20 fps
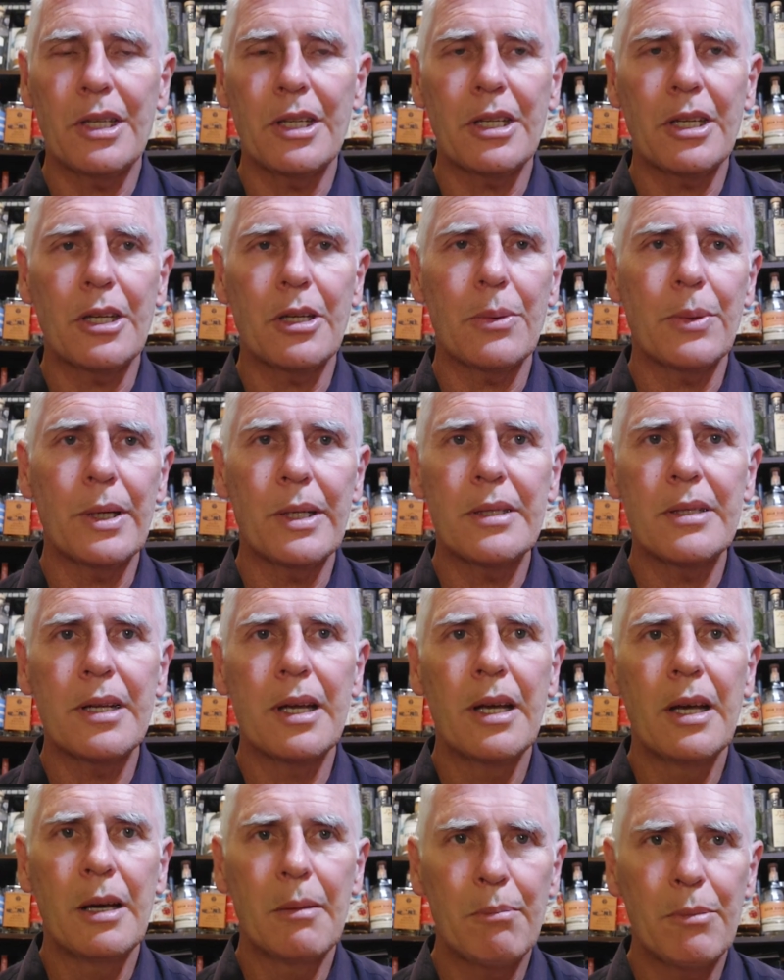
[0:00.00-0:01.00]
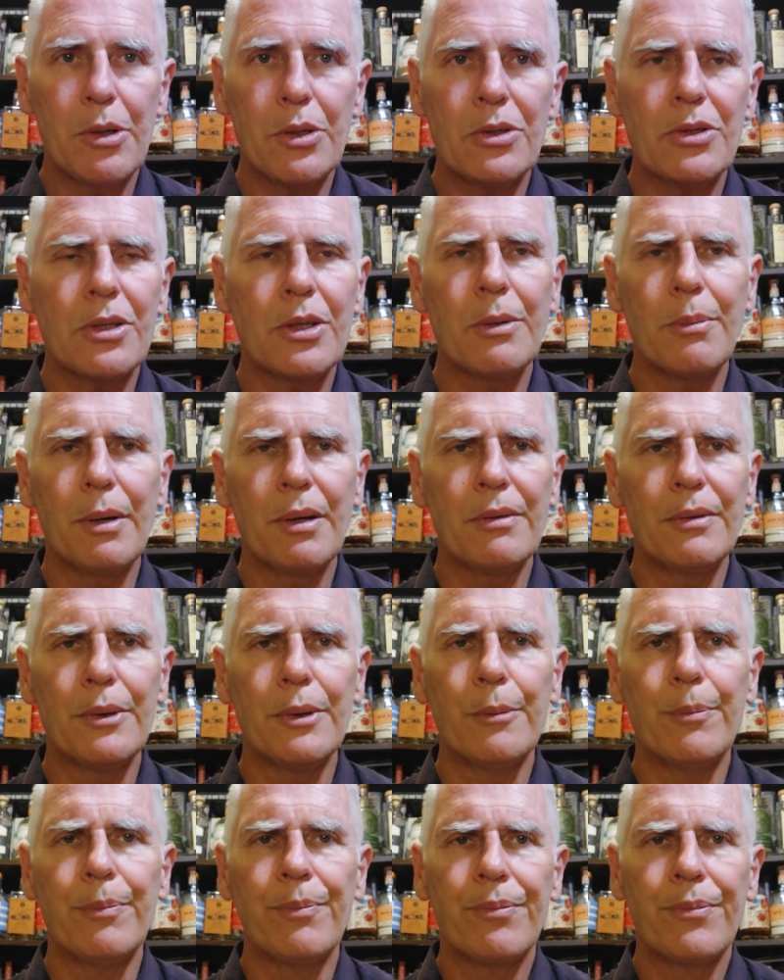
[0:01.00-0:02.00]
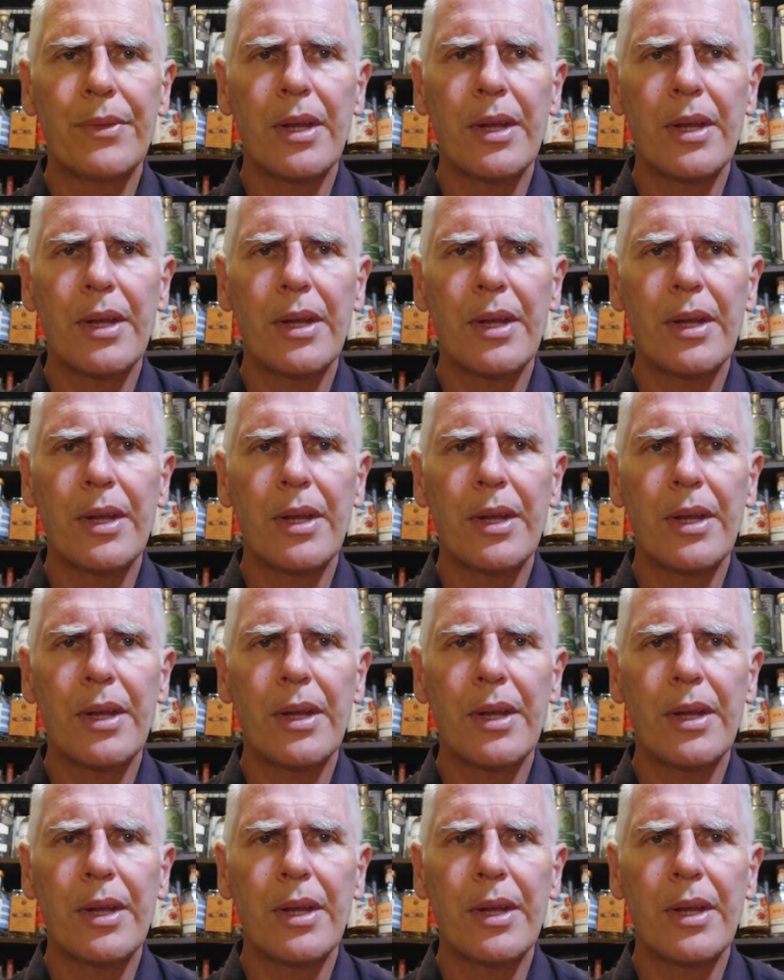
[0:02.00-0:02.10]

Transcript: that to go to waste. But also, above all,